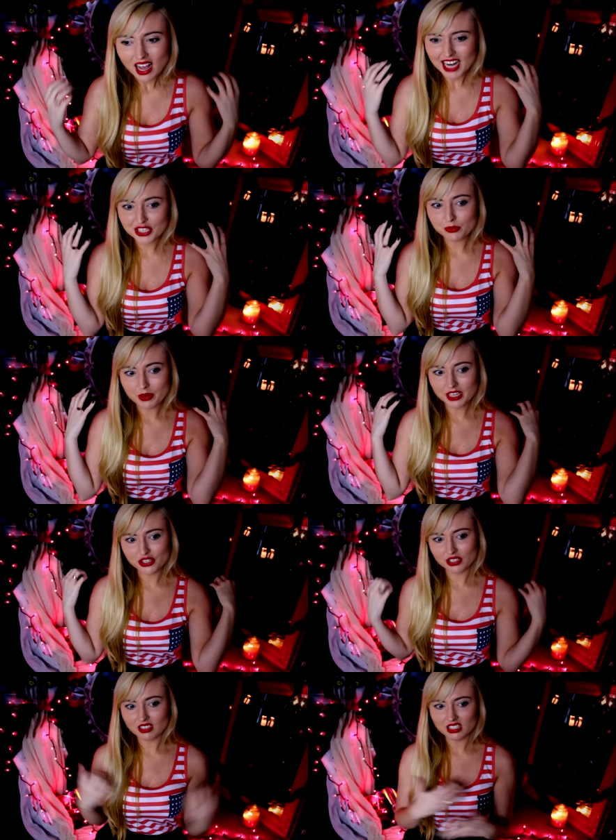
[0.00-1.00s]
I just
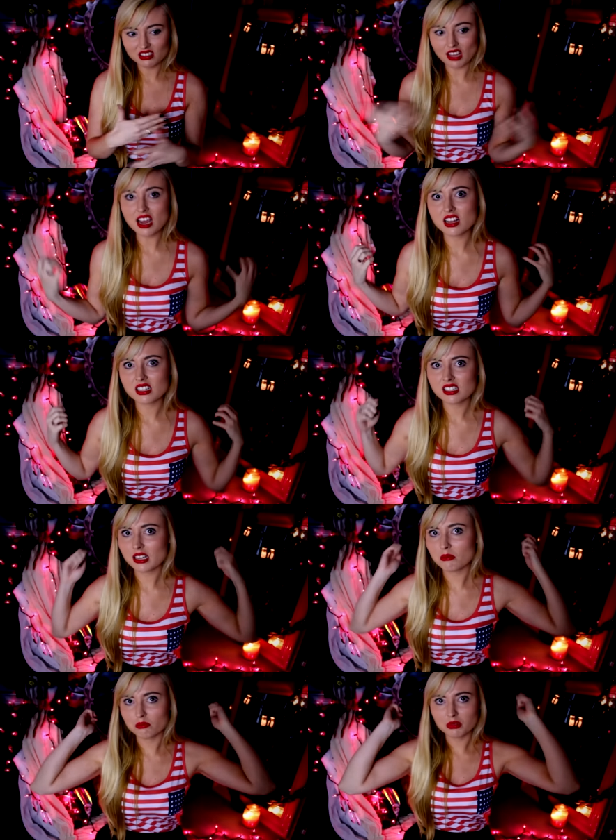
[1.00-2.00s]
pictured this thing in
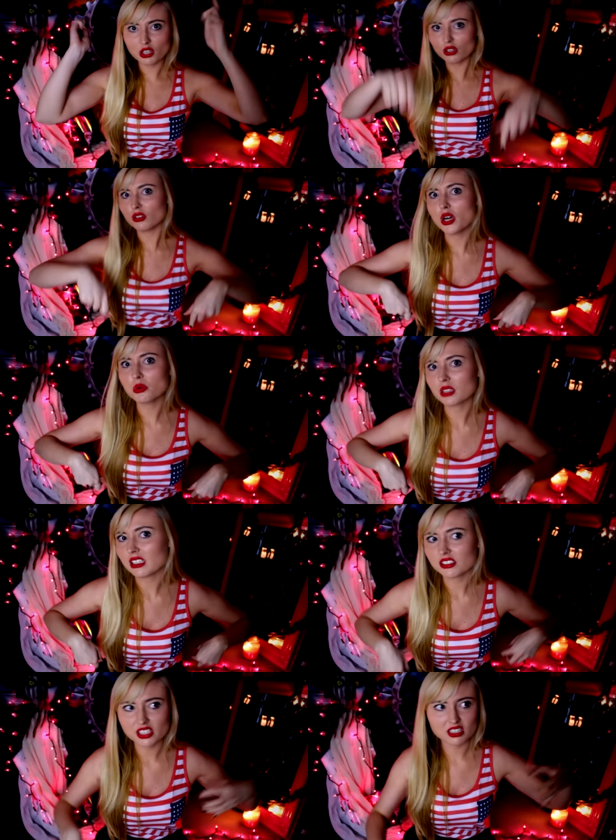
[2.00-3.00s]
some cloak
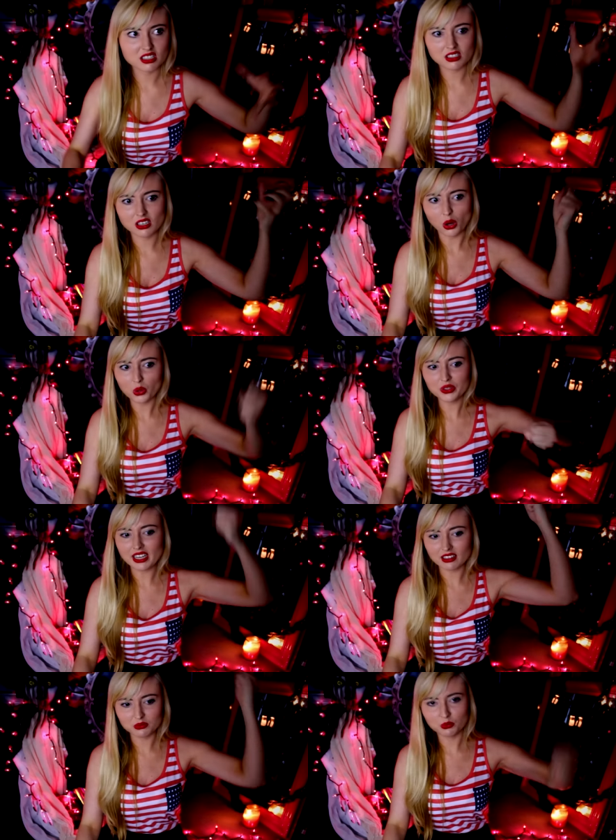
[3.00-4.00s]
and just
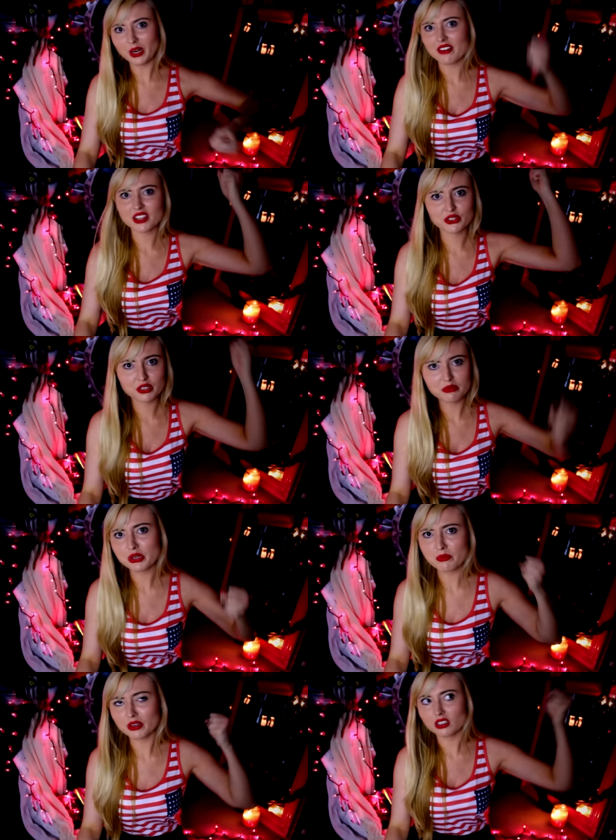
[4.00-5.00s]
holding whatever the Grim
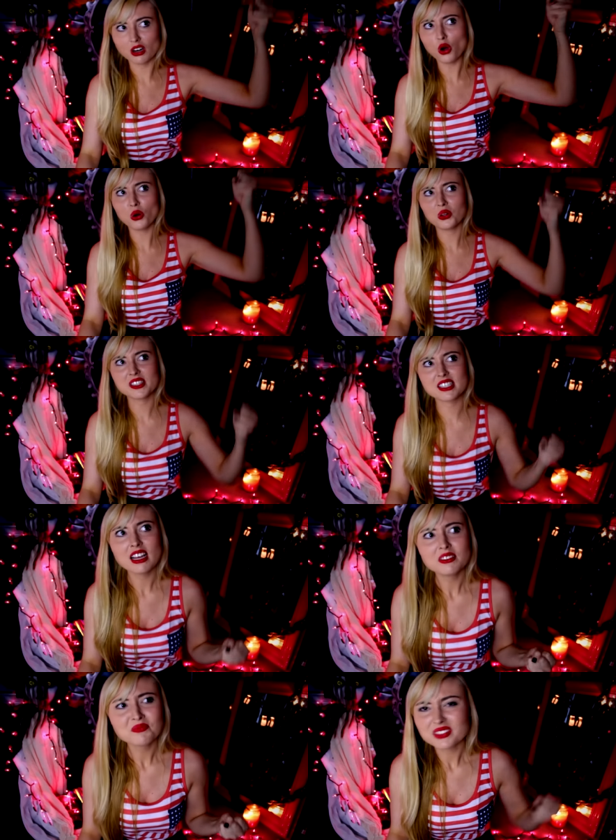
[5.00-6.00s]
Reaper holds,
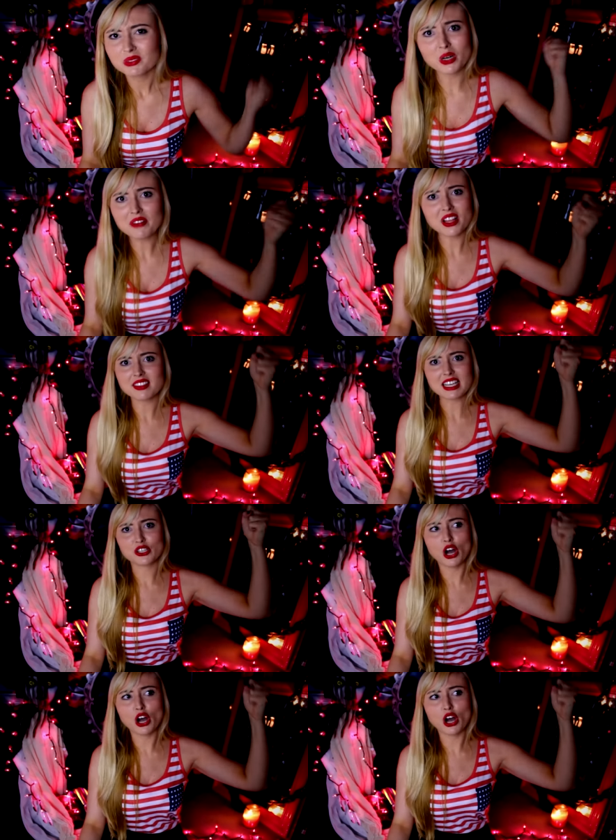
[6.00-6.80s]
whatever that thing's